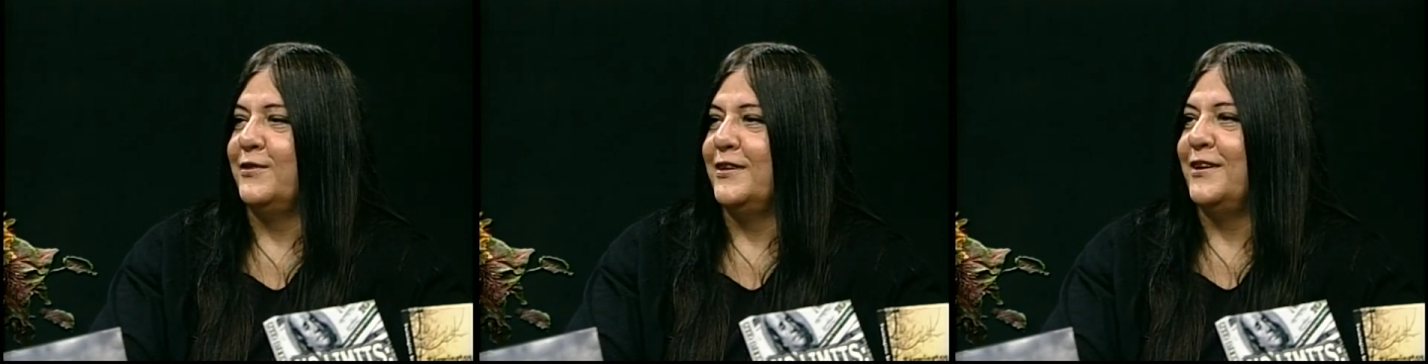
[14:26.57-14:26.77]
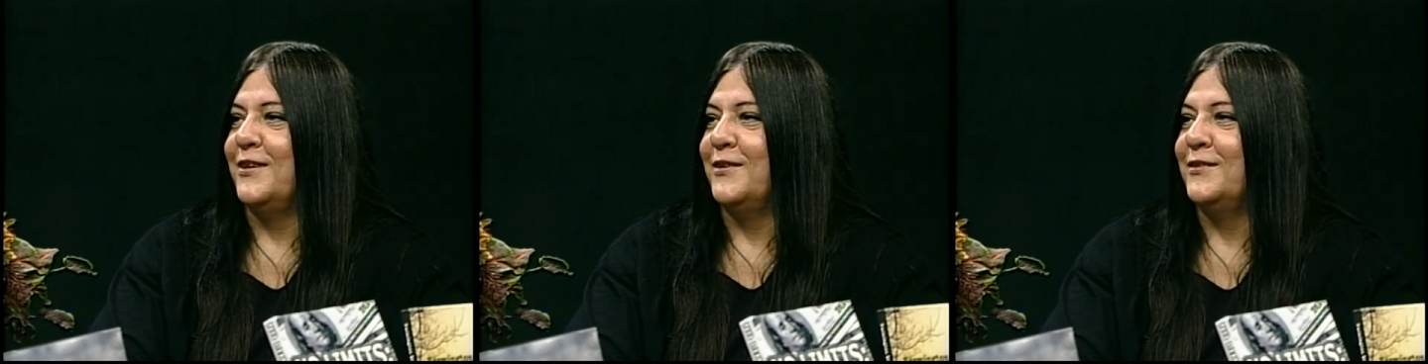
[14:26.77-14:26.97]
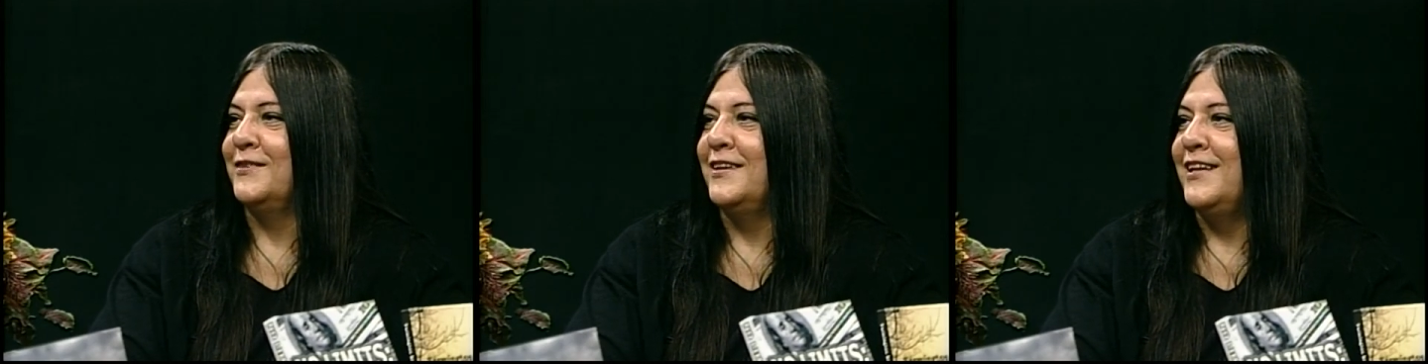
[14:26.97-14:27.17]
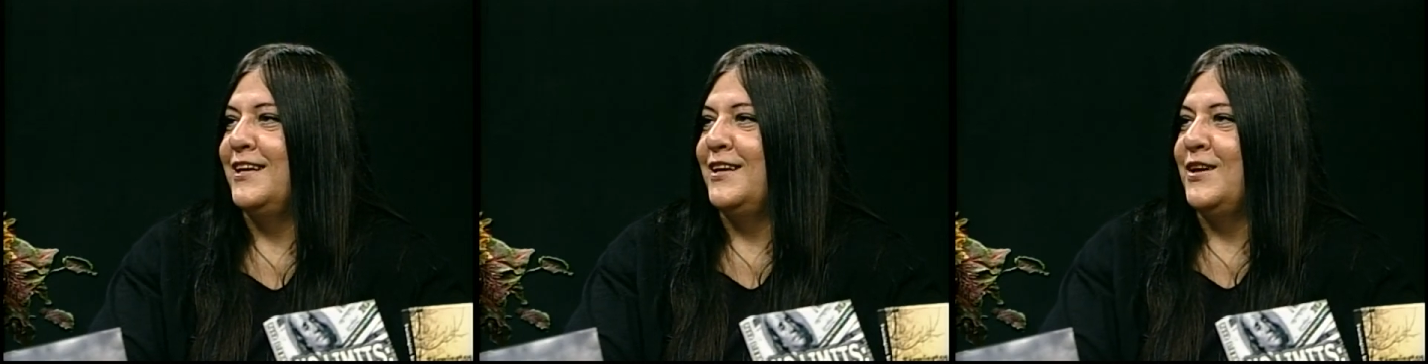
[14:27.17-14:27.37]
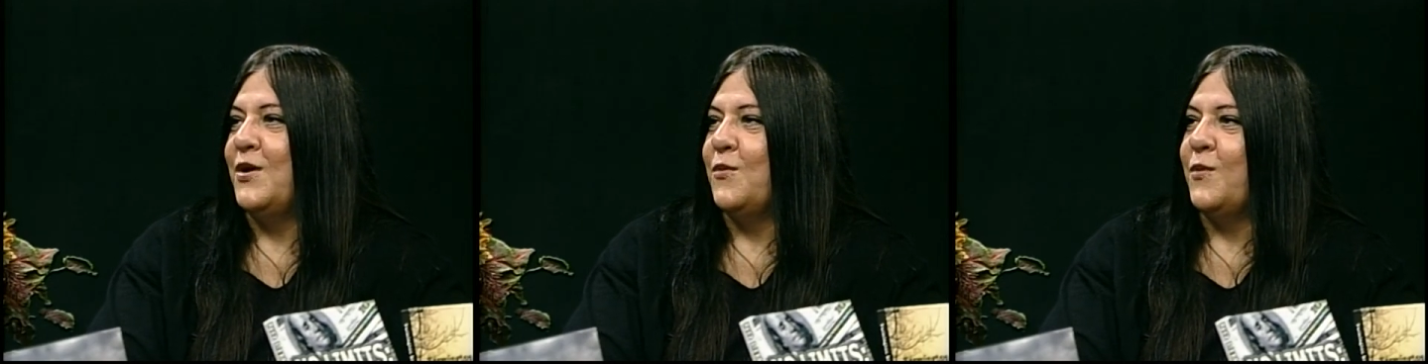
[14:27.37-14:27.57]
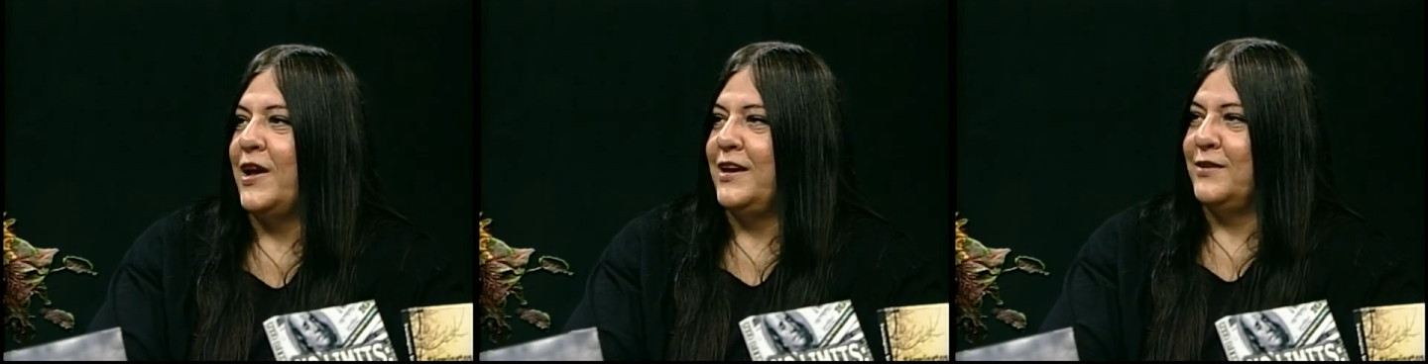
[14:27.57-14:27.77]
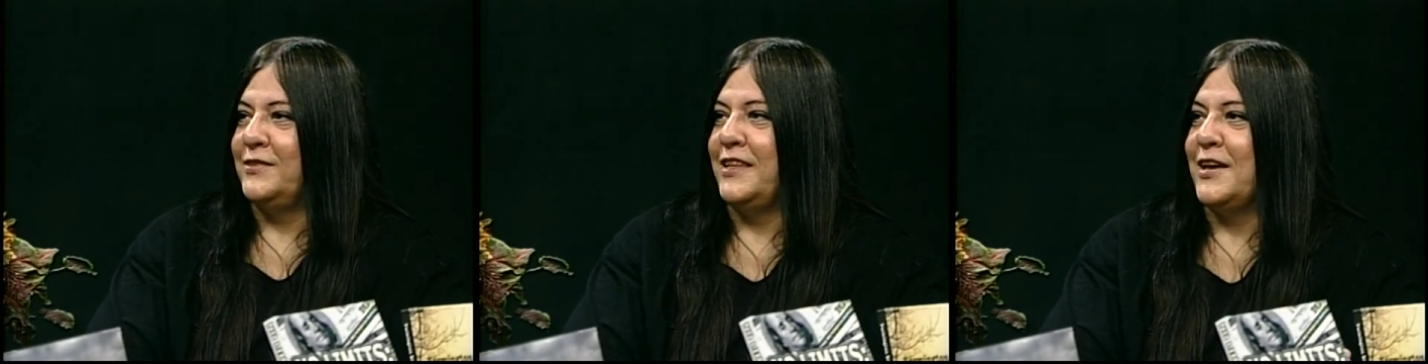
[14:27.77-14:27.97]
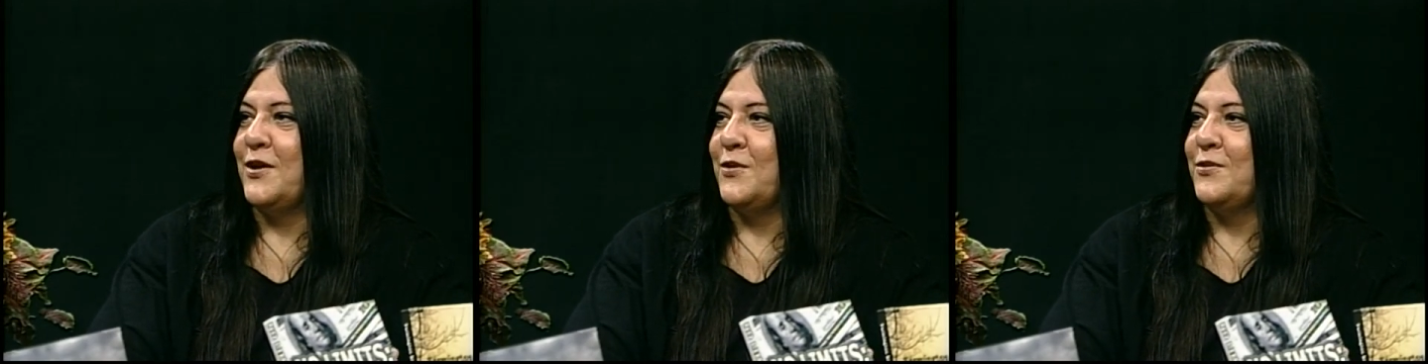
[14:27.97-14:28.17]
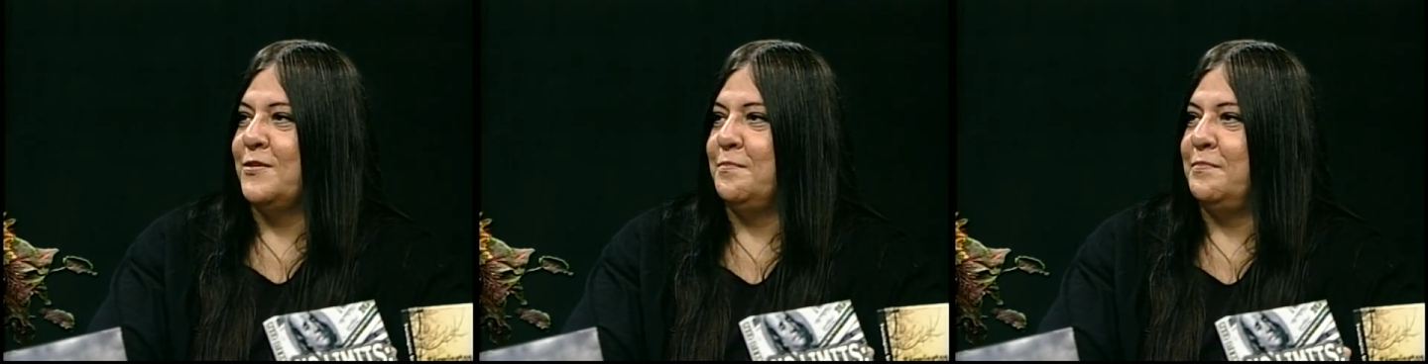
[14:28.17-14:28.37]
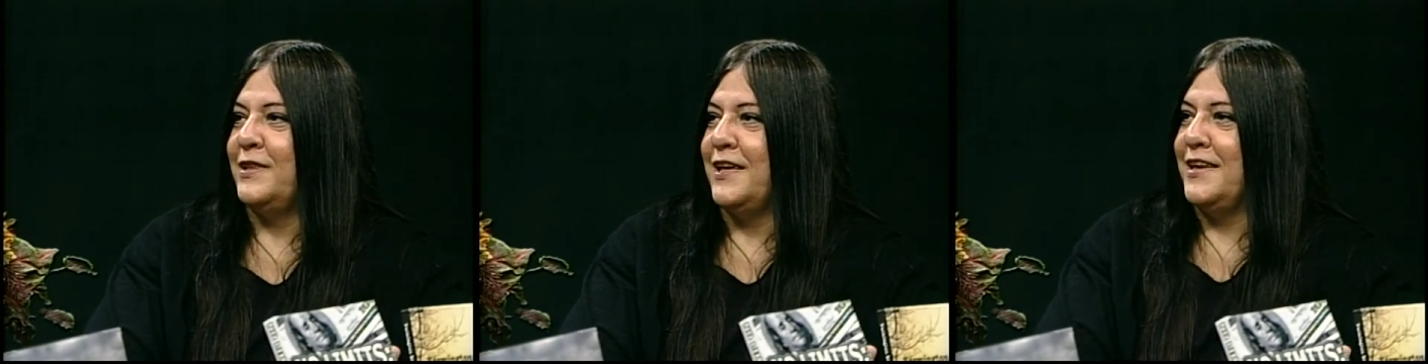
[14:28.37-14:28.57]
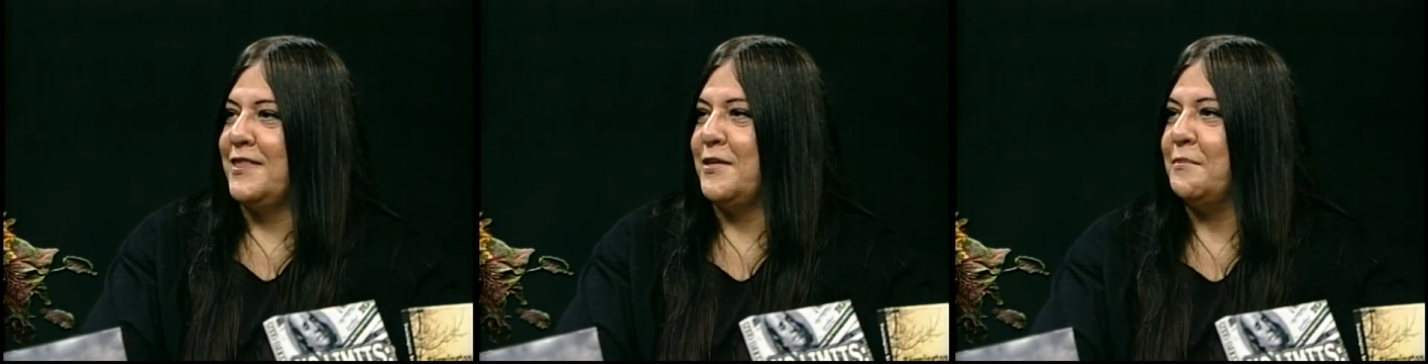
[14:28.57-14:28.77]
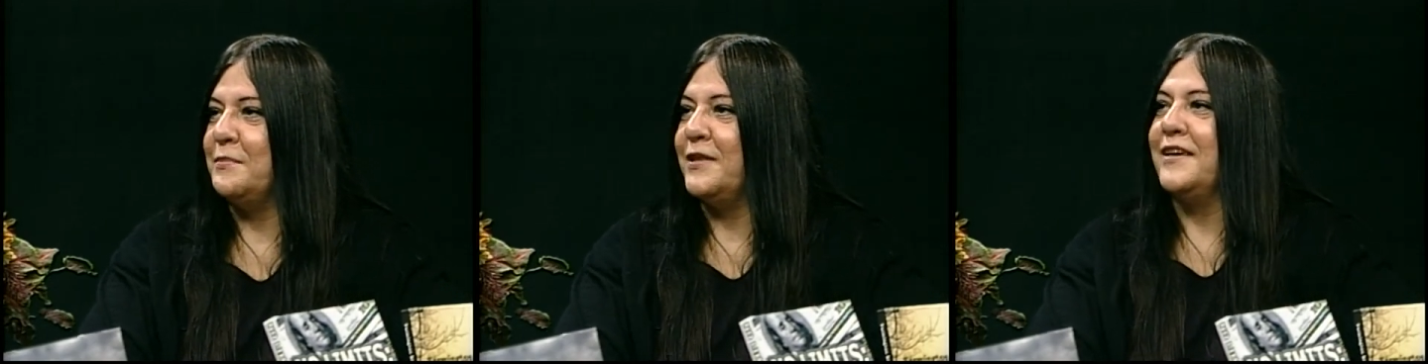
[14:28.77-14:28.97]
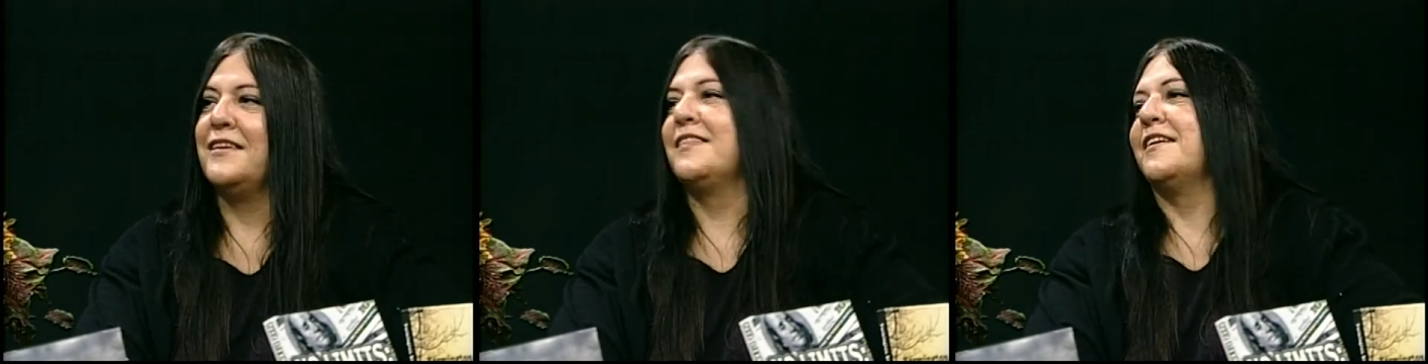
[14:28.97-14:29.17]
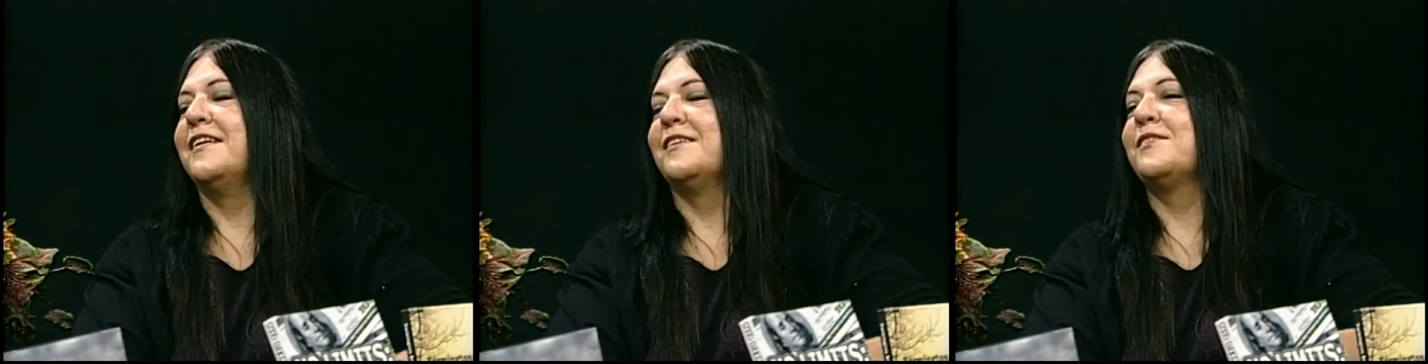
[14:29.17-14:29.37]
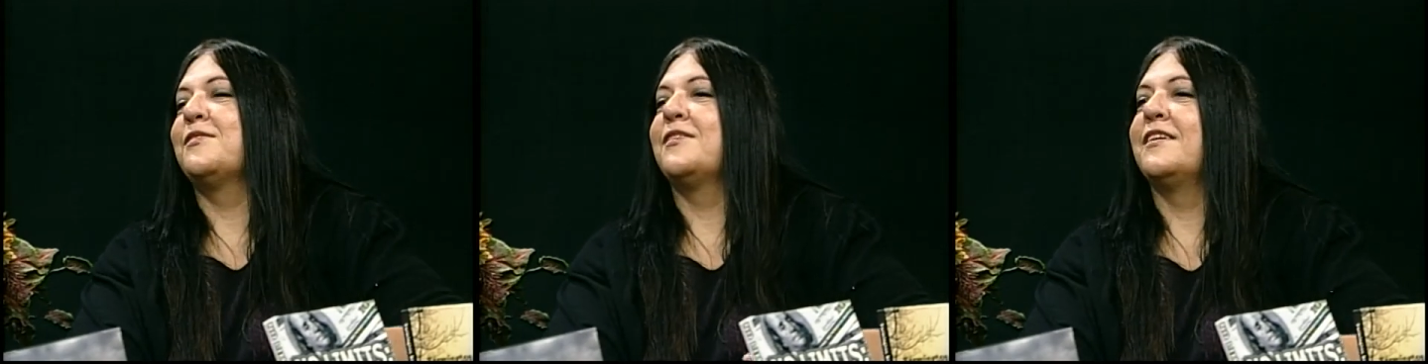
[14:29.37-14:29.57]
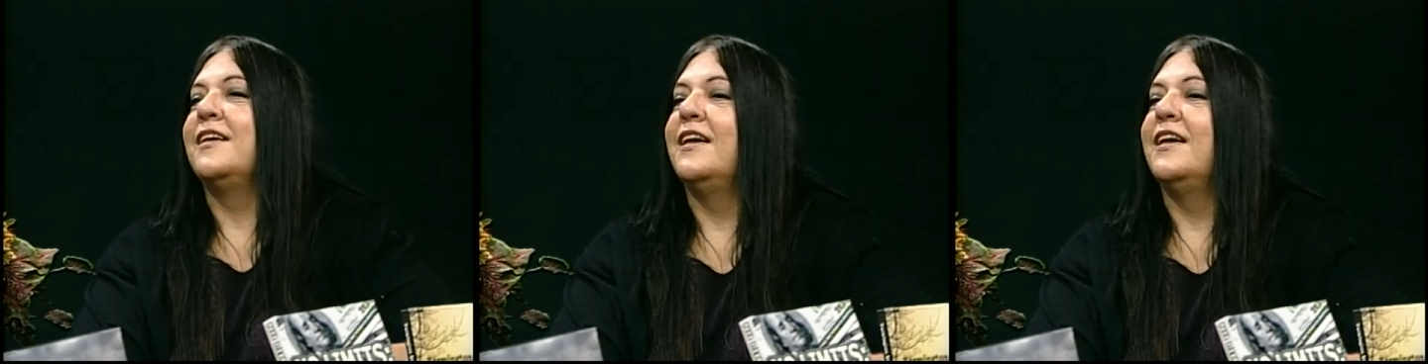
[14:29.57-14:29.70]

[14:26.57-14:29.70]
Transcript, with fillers: You know, why don't they go play someplace else? Yeah.